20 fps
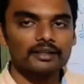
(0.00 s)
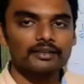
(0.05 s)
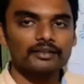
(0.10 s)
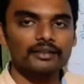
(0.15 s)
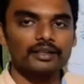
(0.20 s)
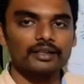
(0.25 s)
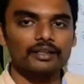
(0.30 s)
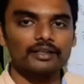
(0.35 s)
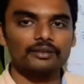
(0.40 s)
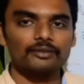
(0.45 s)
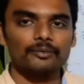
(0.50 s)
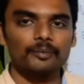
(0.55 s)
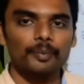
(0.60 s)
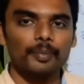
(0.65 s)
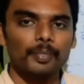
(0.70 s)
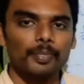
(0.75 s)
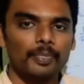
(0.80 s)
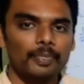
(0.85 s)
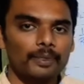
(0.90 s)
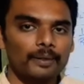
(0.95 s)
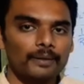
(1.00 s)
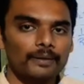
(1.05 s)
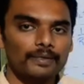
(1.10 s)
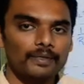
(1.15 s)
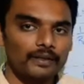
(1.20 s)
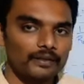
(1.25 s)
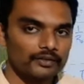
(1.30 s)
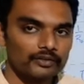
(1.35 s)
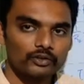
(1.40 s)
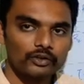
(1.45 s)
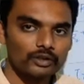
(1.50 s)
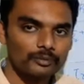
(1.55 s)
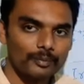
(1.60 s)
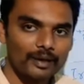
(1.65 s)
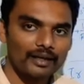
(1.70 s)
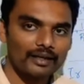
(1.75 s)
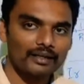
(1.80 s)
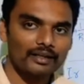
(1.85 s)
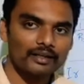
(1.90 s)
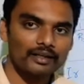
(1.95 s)
as negative. That's not
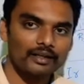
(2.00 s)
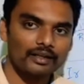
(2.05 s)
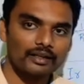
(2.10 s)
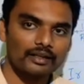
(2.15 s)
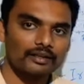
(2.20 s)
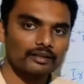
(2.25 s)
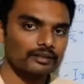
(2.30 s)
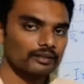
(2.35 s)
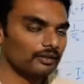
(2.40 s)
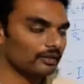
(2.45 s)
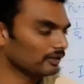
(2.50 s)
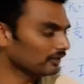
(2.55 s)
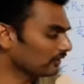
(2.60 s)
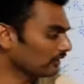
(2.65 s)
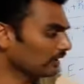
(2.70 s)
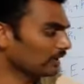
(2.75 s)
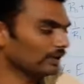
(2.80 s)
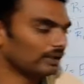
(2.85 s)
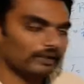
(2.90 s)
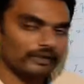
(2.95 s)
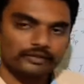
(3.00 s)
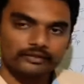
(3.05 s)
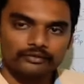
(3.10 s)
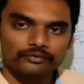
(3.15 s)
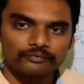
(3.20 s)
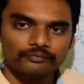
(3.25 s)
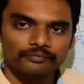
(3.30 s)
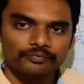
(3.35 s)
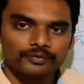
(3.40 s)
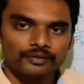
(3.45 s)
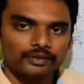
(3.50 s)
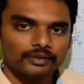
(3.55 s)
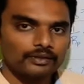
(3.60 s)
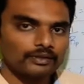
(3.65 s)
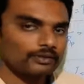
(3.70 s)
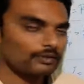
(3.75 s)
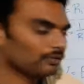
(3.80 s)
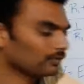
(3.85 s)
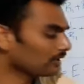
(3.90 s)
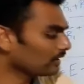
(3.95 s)
mandatory, again, it's relative.
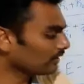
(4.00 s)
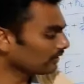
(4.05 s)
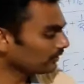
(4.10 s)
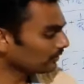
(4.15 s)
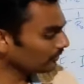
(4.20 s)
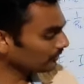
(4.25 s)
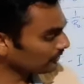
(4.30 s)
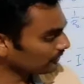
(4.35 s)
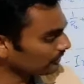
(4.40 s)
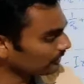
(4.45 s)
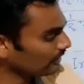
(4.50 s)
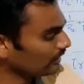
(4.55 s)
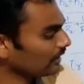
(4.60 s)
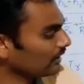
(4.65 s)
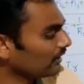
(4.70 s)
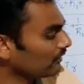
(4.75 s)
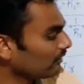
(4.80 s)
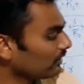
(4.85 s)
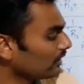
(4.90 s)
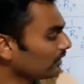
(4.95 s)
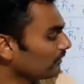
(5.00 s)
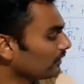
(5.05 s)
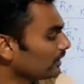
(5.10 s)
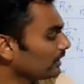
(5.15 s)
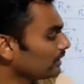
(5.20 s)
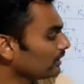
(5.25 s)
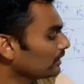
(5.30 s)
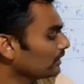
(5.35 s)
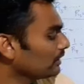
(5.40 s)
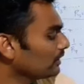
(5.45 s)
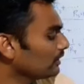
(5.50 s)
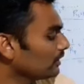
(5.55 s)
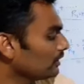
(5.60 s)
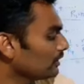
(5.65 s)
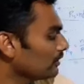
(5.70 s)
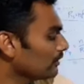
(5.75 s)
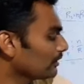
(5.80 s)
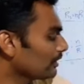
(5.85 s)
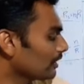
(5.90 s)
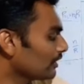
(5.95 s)
You can choose in a different way.
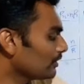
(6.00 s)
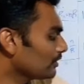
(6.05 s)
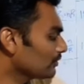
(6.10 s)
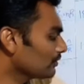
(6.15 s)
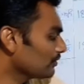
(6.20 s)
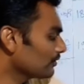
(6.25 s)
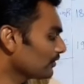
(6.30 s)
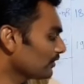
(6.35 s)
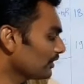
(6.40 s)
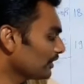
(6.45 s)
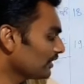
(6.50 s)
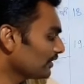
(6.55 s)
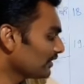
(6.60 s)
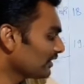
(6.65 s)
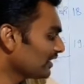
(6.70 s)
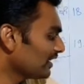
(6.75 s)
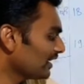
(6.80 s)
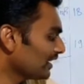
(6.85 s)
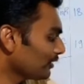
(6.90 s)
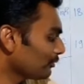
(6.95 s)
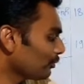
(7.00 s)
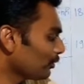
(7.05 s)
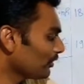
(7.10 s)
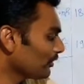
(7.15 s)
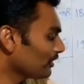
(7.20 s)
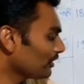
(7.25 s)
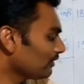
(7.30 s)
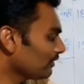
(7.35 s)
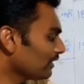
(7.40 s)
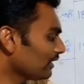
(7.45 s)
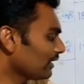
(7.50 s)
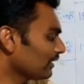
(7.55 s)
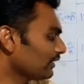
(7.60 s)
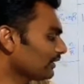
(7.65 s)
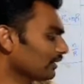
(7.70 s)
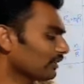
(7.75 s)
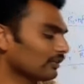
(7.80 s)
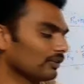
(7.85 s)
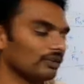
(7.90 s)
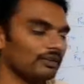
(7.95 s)
You can choose these three as positive and this
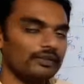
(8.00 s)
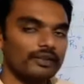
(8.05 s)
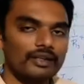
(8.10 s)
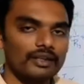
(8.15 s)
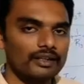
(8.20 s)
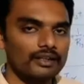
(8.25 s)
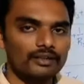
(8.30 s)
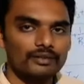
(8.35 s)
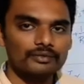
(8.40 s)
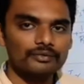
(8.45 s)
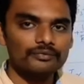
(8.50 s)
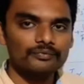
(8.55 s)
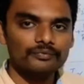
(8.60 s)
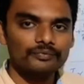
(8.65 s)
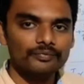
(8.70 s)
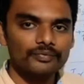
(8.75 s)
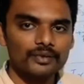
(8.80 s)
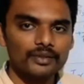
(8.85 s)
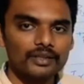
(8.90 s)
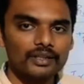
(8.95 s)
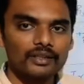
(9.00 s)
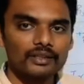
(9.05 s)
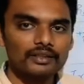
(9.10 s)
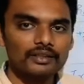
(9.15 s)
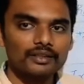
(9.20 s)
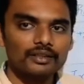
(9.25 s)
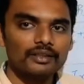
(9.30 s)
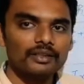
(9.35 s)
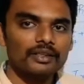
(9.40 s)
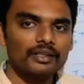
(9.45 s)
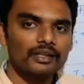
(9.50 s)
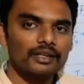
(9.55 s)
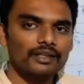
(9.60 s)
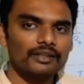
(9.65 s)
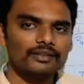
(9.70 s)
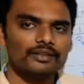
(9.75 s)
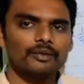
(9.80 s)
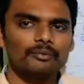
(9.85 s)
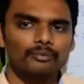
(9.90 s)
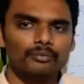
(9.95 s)
as negative. Okay,
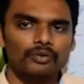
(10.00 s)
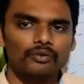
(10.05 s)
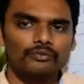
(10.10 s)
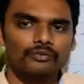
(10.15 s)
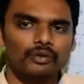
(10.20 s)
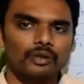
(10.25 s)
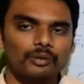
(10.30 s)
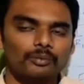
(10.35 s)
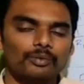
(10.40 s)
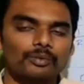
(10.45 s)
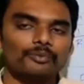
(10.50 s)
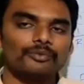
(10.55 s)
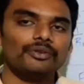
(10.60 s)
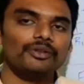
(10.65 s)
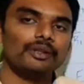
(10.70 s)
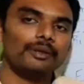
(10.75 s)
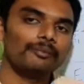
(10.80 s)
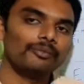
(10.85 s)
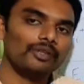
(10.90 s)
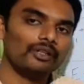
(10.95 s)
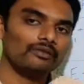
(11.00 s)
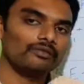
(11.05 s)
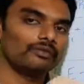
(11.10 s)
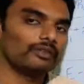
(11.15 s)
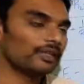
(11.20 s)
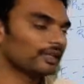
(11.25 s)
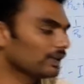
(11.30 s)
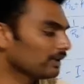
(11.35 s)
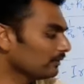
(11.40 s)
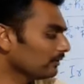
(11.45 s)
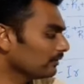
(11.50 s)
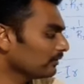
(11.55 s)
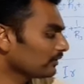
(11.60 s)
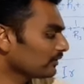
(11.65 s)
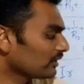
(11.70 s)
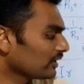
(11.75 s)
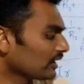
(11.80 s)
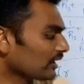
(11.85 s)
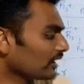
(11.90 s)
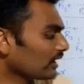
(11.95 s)
in some problems themselves will give
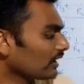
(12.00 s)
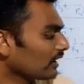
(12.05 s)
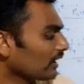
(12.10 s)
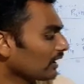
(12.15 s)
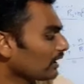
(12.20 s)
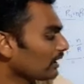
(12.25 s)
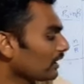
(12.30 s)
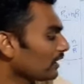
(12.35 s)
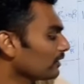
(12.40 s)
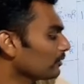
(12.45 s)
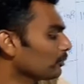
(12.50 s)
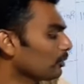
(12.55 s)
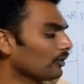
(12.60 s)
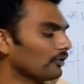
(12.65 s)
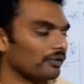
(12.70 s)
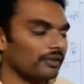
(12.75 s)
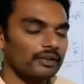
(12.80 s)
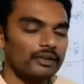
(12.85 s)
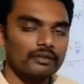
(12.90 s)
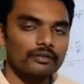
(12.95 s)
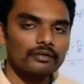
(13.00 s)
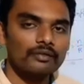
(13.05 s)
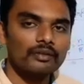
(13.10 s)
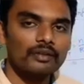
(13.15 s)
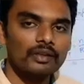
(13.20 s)
certain current as positive,